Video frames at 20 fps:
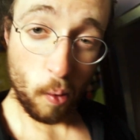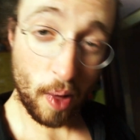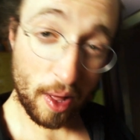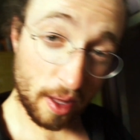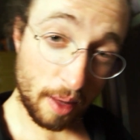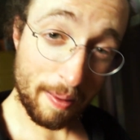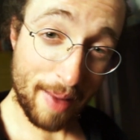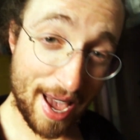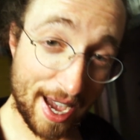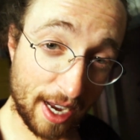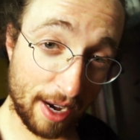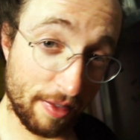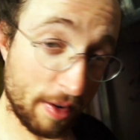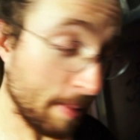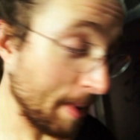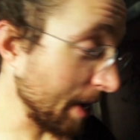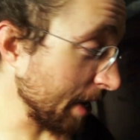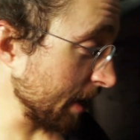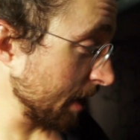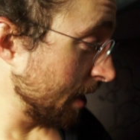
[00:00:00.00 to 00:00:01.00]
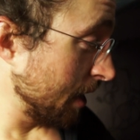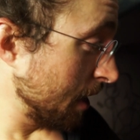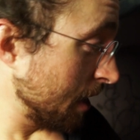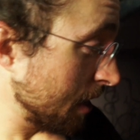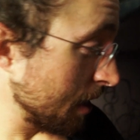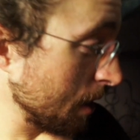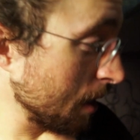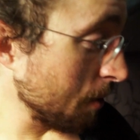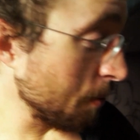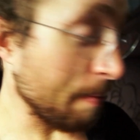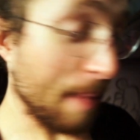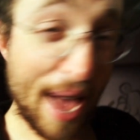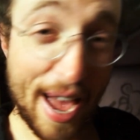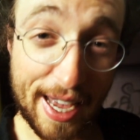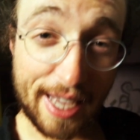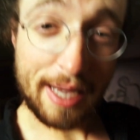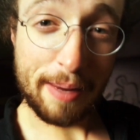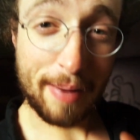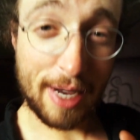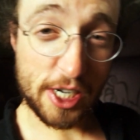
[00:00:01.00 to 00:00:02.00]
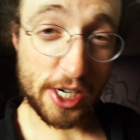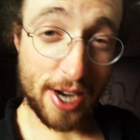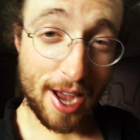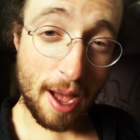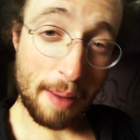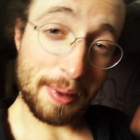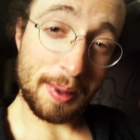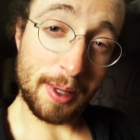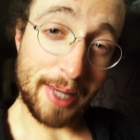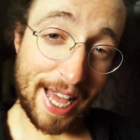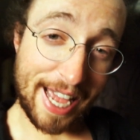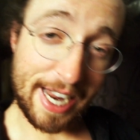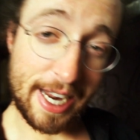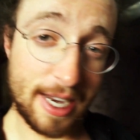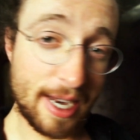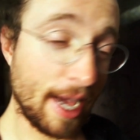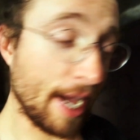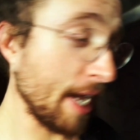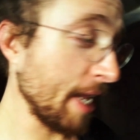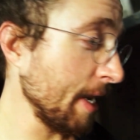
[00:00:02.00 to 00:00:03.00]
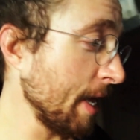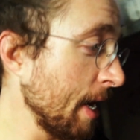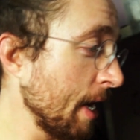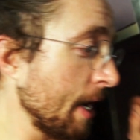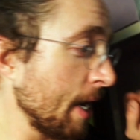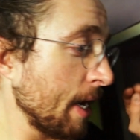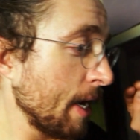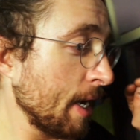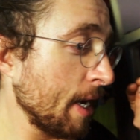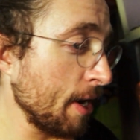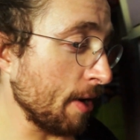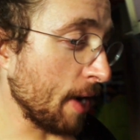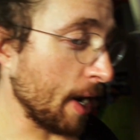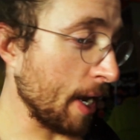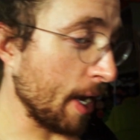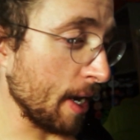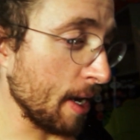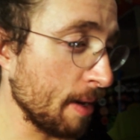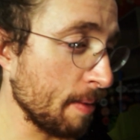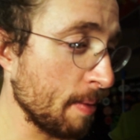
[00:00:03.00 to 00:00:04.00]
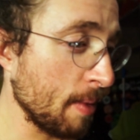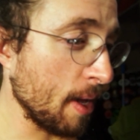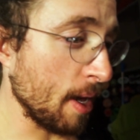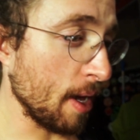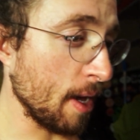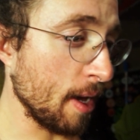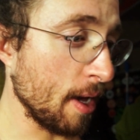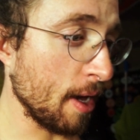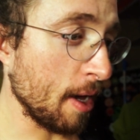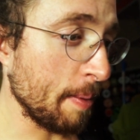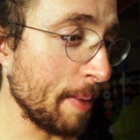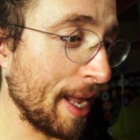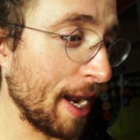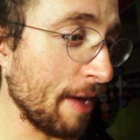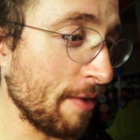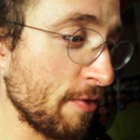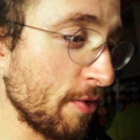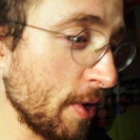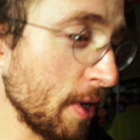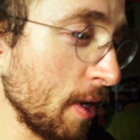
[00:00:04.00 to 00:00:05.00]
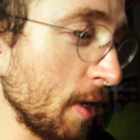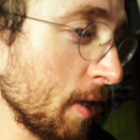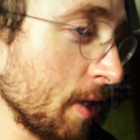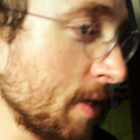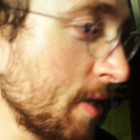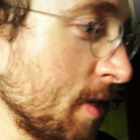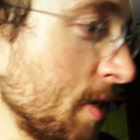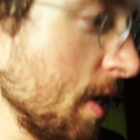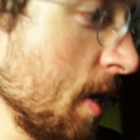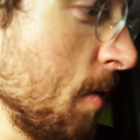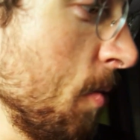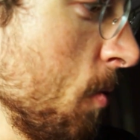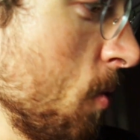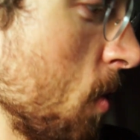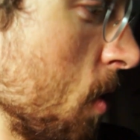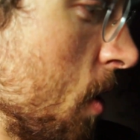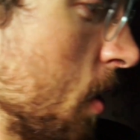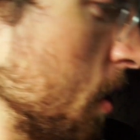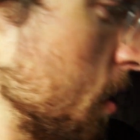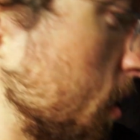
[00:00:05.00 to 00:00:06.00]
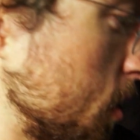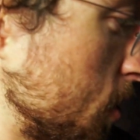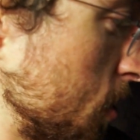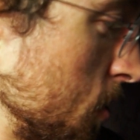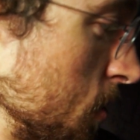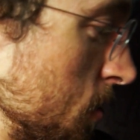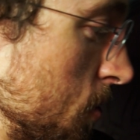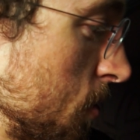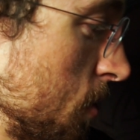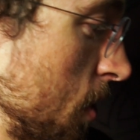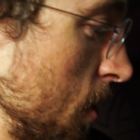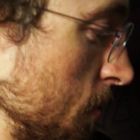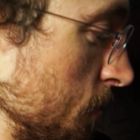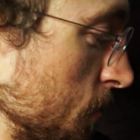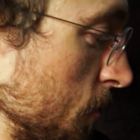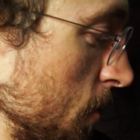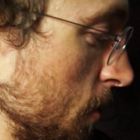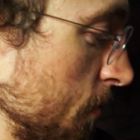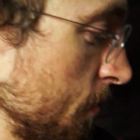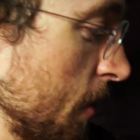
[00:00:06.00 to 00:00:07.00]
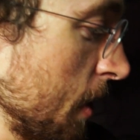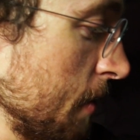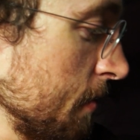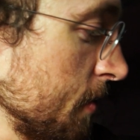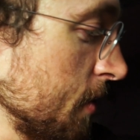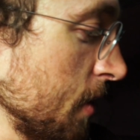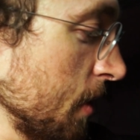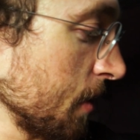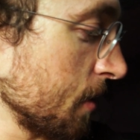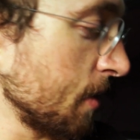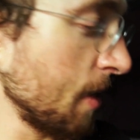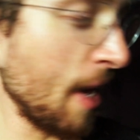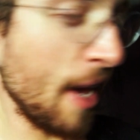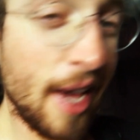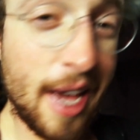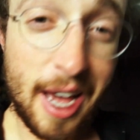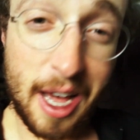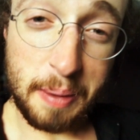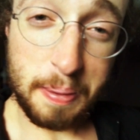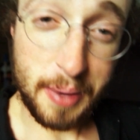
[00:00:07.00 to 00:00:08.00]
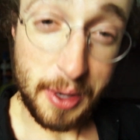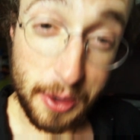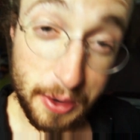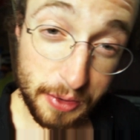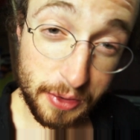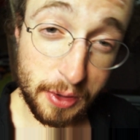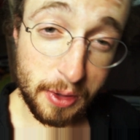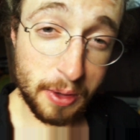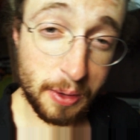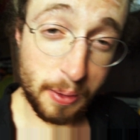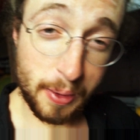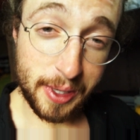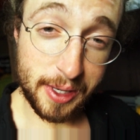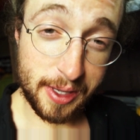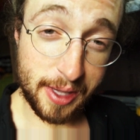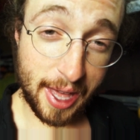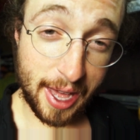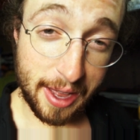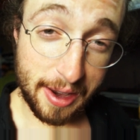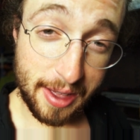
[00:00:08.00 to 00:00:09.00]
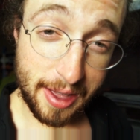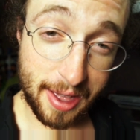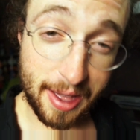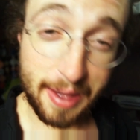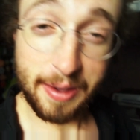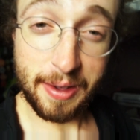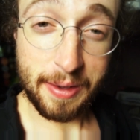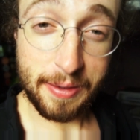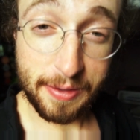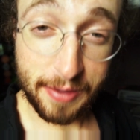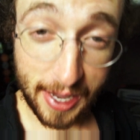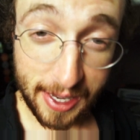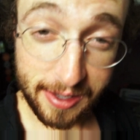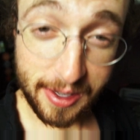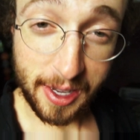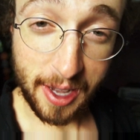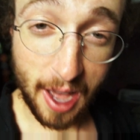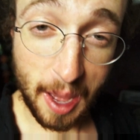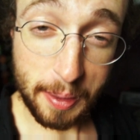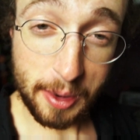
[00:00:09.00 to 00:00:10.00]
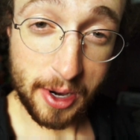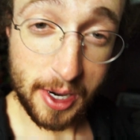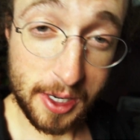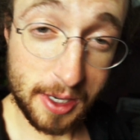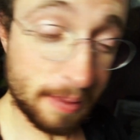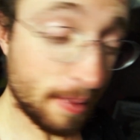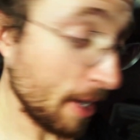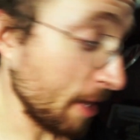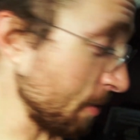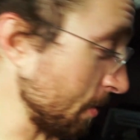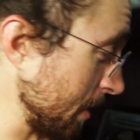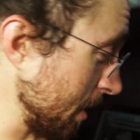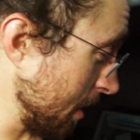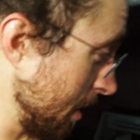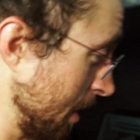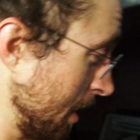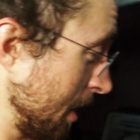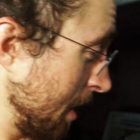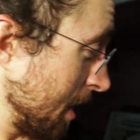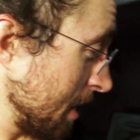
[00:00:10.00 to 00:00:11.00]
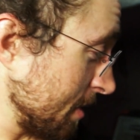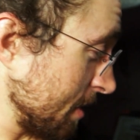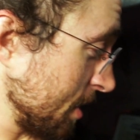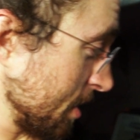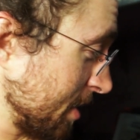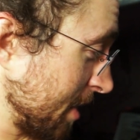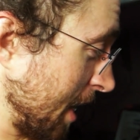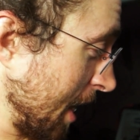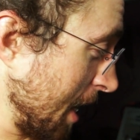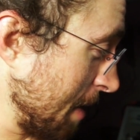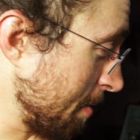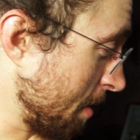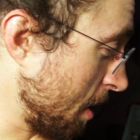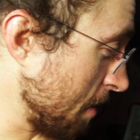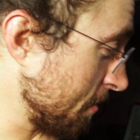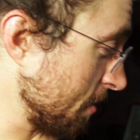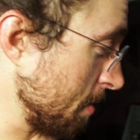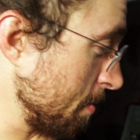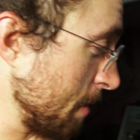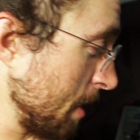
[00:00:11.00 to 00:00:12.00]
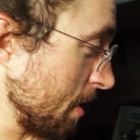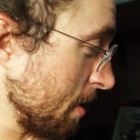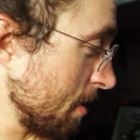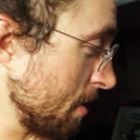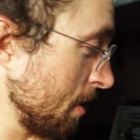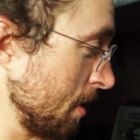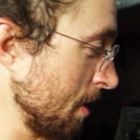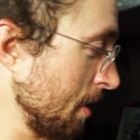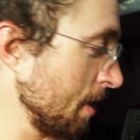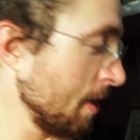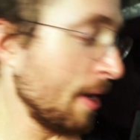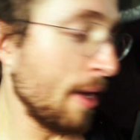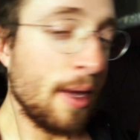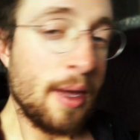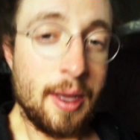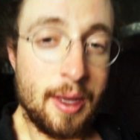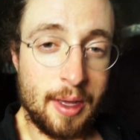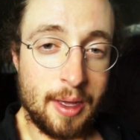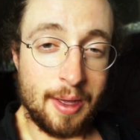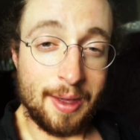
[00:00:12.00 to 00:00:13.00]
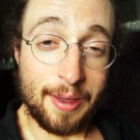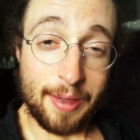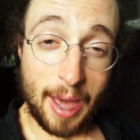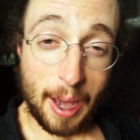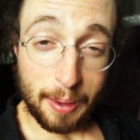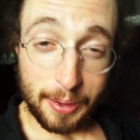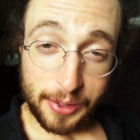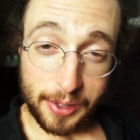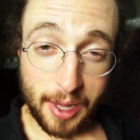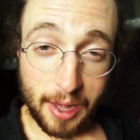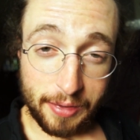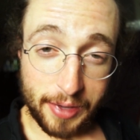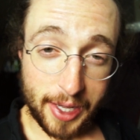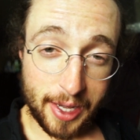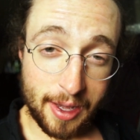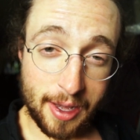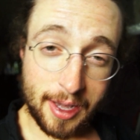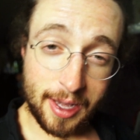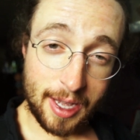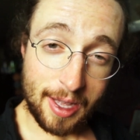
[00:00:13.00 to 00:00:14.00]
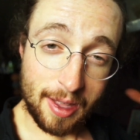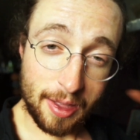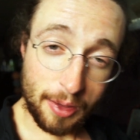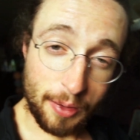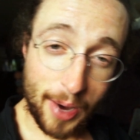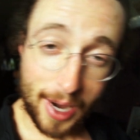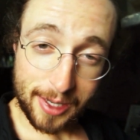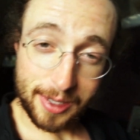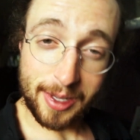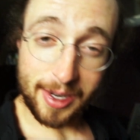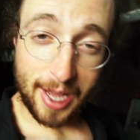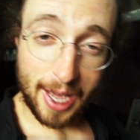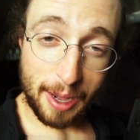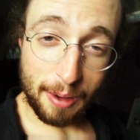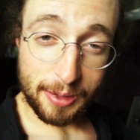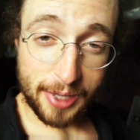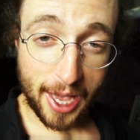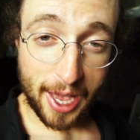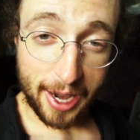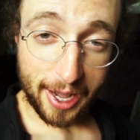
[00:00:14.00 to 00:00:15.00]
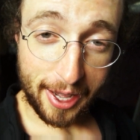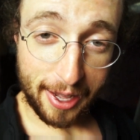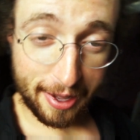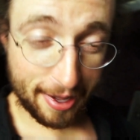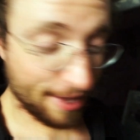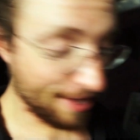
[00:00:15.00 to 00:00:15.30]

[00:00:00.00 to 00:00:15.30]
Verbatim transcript: Welcome back, everybody. Back in my shop late at night. Here I am, um, and I've drilled, let's see, one, two, three, four, five, six. How beautiful was that facing operation, by the way, as it just came off in a mirror? That was lovely. And then the rest of the day was a headache.